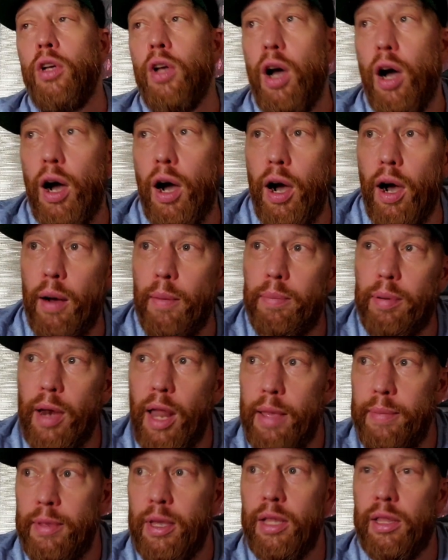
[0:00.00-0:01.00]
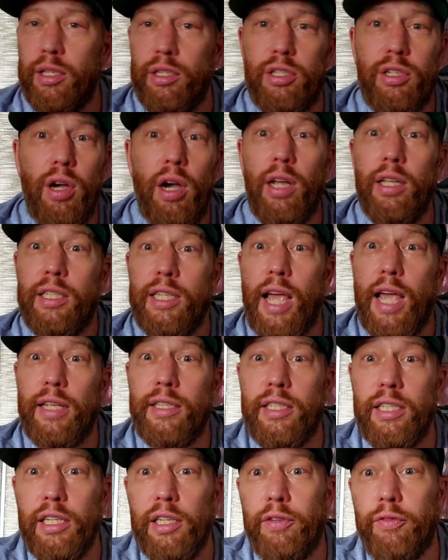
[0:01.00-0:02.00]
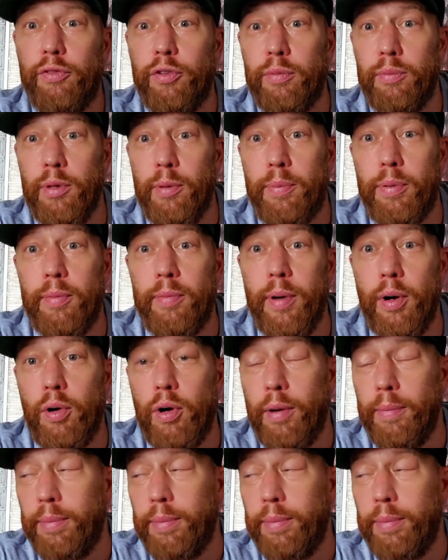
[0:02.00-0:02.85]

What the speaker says: blame the other side tactics from the promoter.